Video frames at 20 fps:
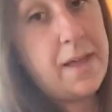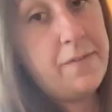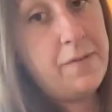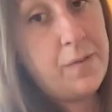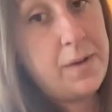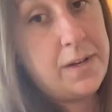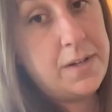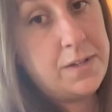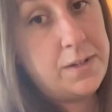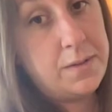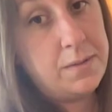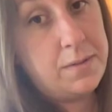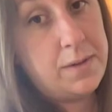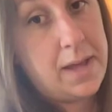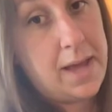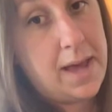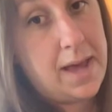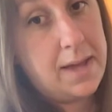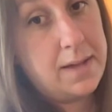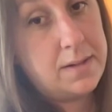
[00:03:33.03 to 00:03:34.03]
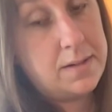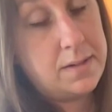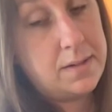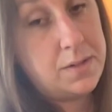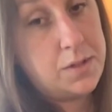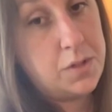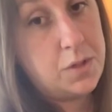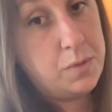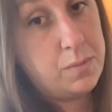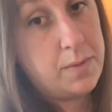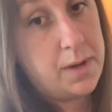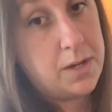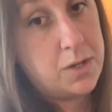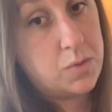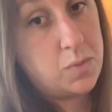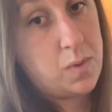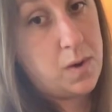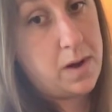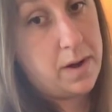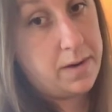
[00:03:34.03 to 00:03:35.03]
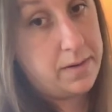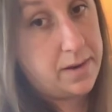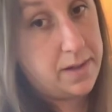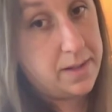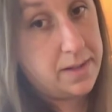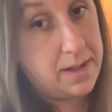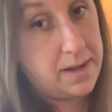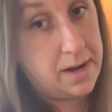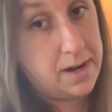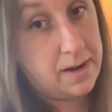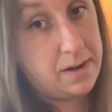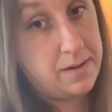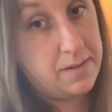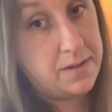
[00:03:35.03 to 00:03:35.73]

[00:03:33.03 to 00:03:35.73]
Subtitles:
if we do get too much water in there,